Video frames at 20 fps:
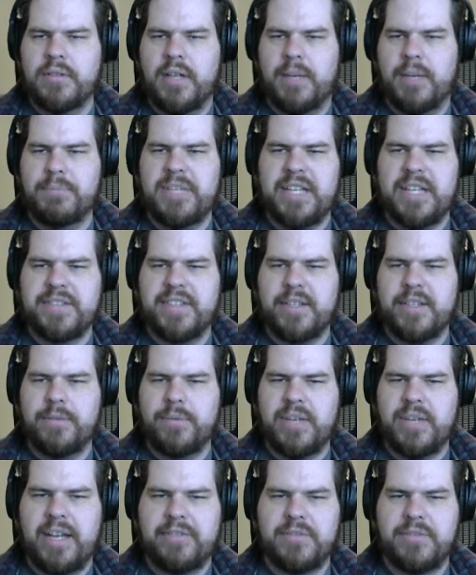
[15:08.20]
I'm guessing it
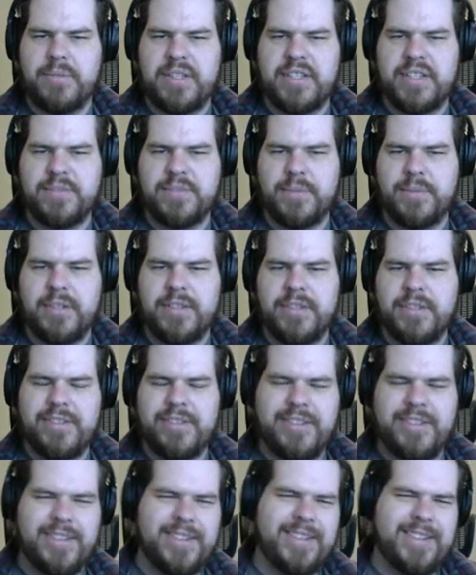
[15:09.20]
would have to be this one.
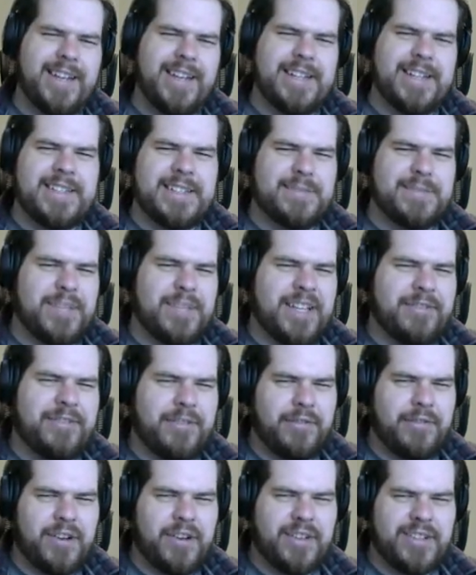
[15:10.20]
I didn't play for
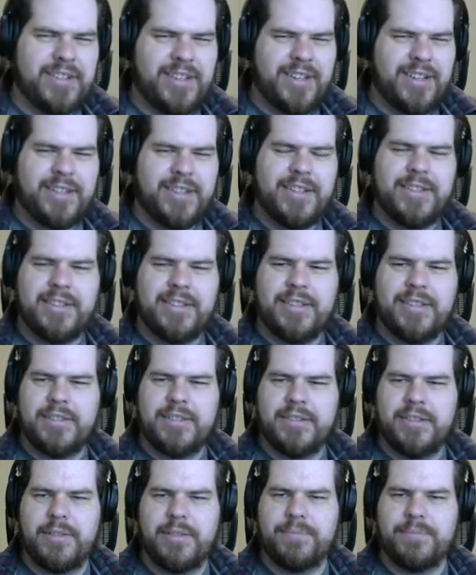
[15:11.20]
very long.
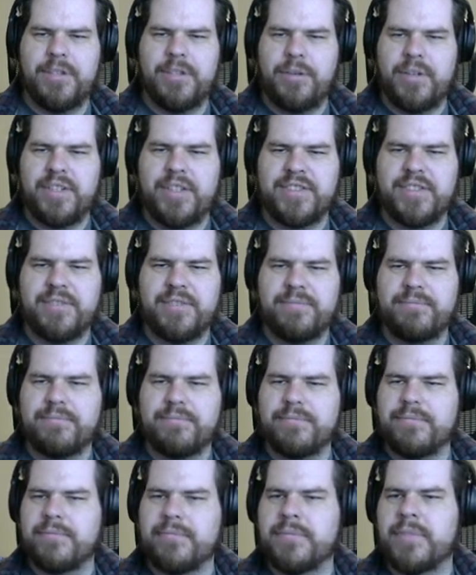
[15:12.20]
Oh, no it isn't.
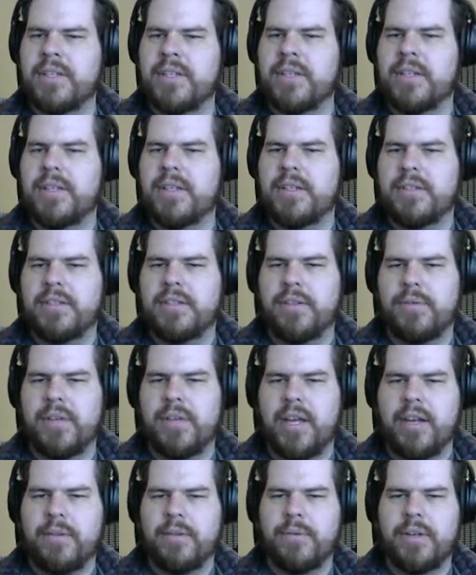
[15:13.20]

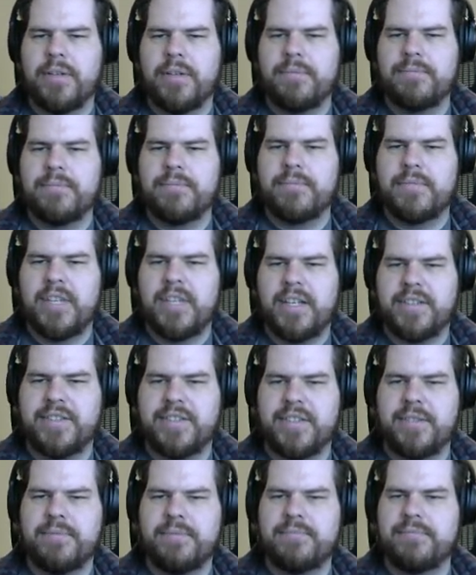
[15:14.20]
Okay, quit.
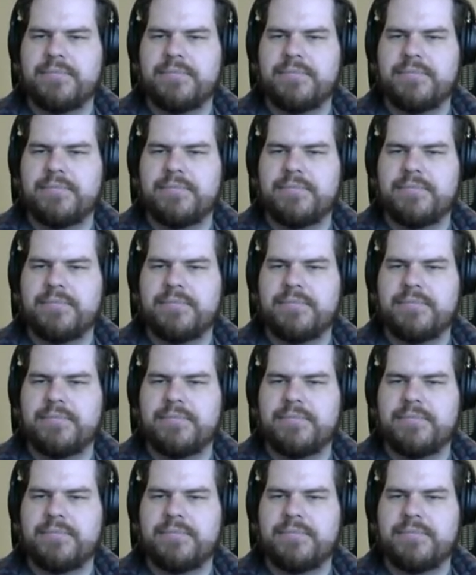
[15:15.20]
Exit.